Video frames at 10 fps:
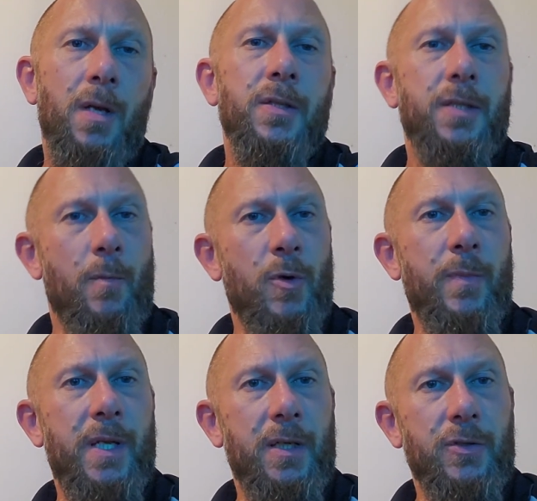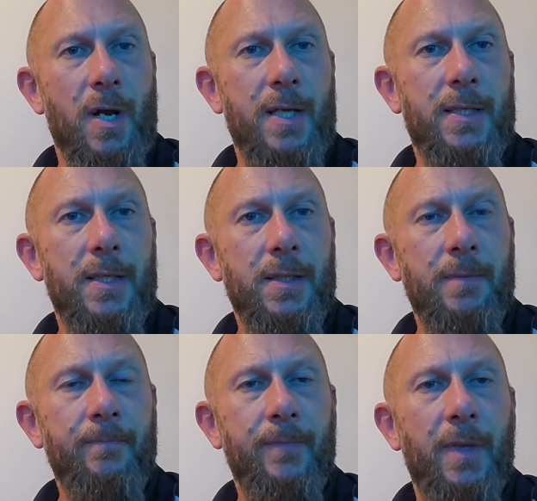Summer being dry
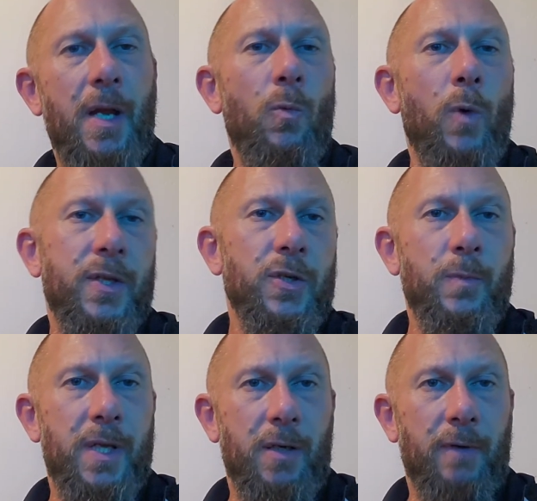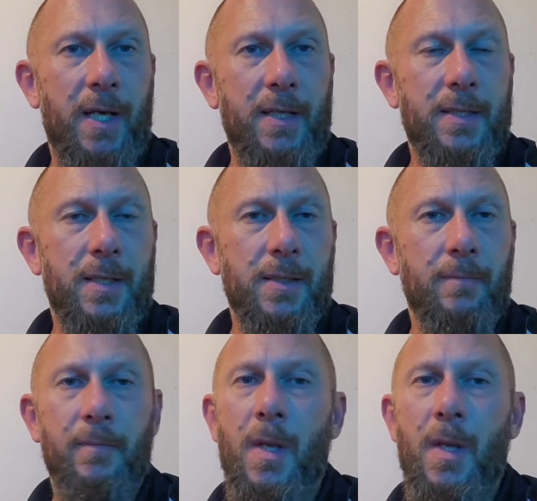season and winter being rainy season.